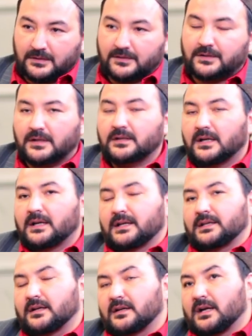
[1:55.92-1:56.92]
Understand?
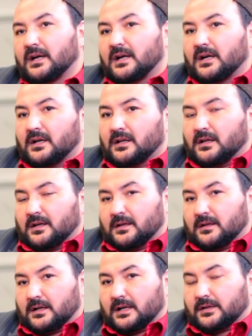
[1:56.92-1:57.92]
Yeah.
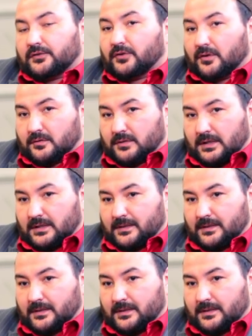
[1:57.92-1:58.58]
Uh, so